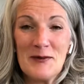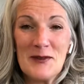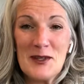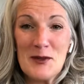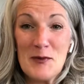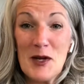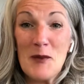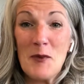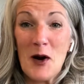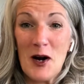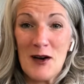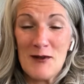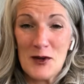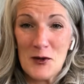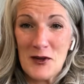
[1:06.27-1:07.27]
to be a part
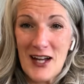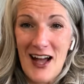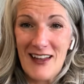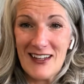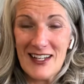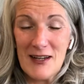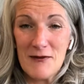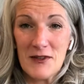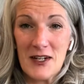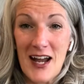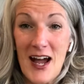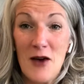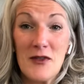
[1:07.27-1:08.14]
of your reality for now.